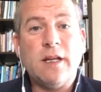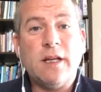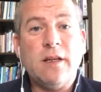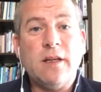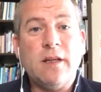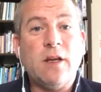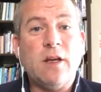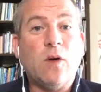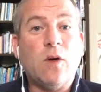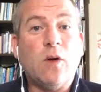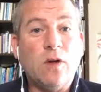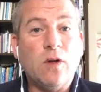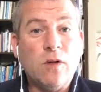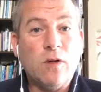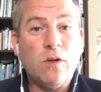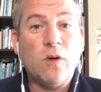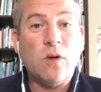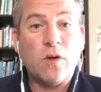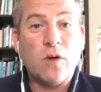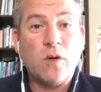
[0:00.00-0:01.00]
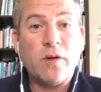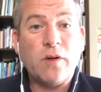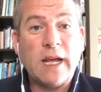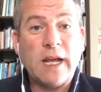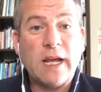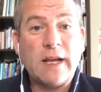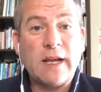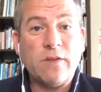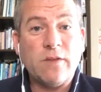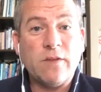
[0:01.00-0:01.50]
in the
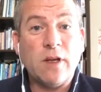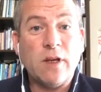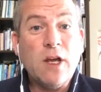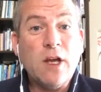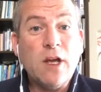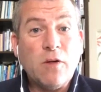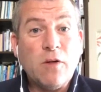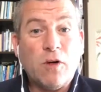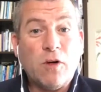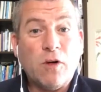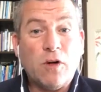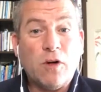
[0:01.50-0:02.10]
lower deck of the